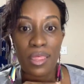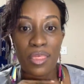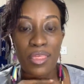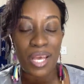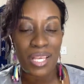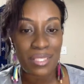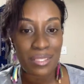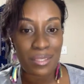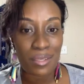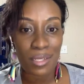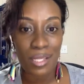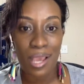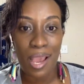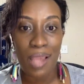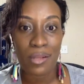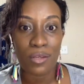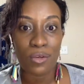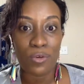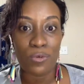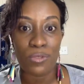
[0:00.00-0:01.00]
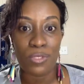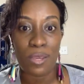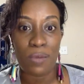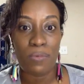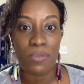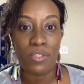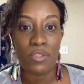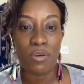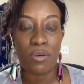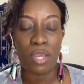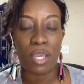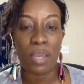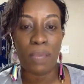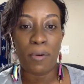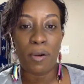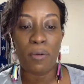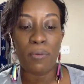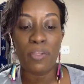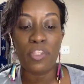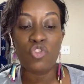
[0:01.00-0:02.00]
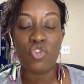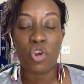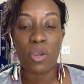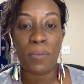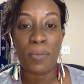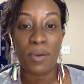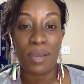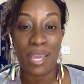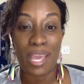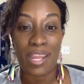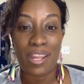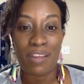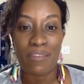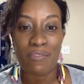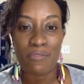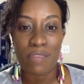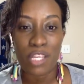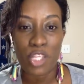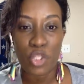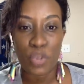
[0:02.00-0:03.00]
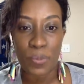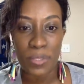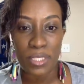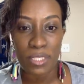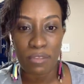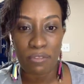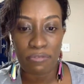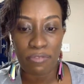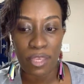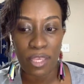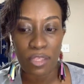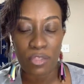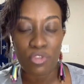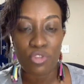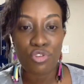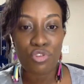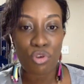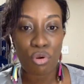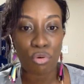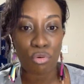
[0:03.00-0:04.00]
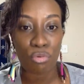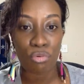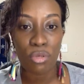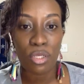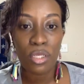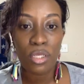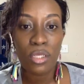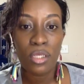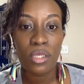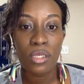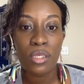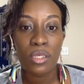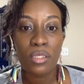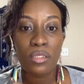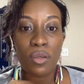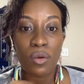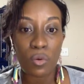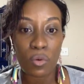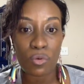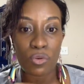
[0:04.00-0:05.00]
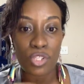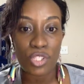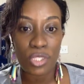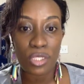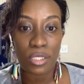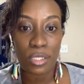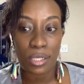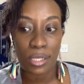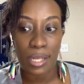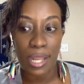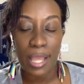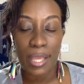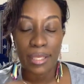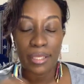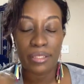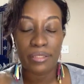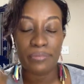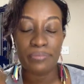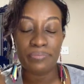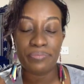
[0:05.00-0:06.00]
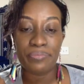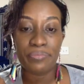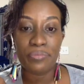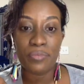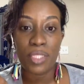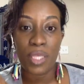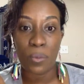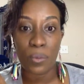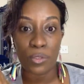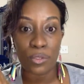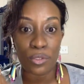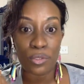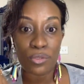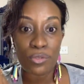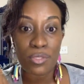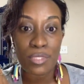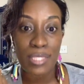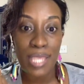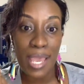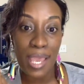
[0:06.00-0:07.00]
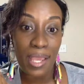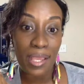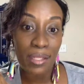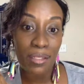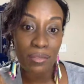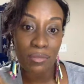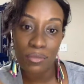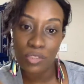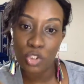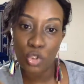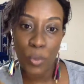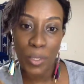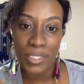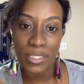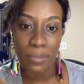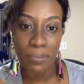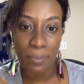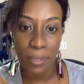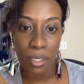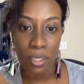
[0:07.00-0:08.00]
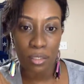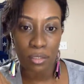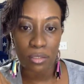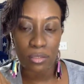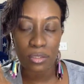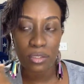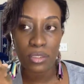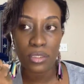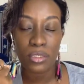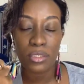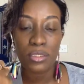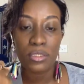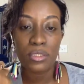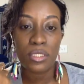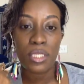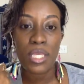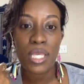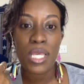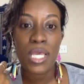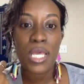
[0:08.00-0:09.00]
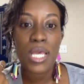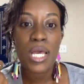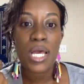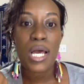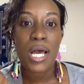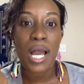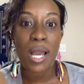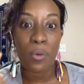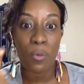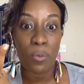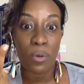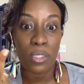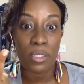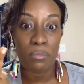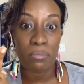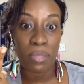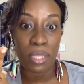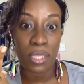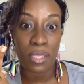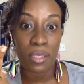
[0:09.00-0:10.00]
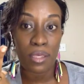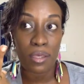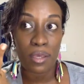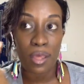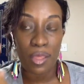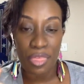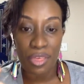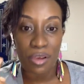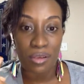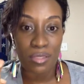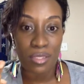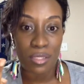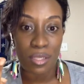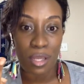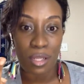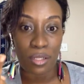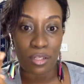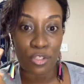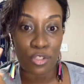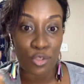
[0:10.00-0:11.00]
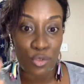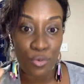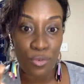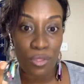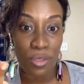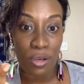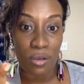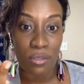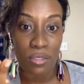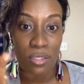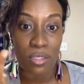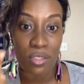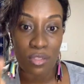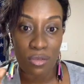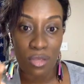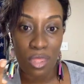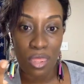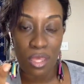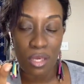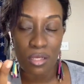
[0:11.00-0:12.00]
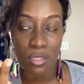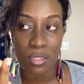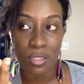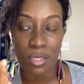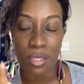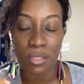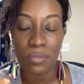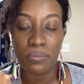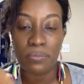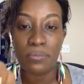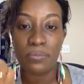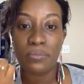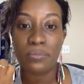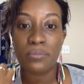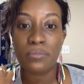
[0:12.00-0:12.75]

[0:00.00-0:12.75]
That's not the kind of goals that we're talking about. We're talking about getting real specific. So your goal should look like, I want to lose 10 to 20 pounds. I want to make $1,000, $2,000, $3,000.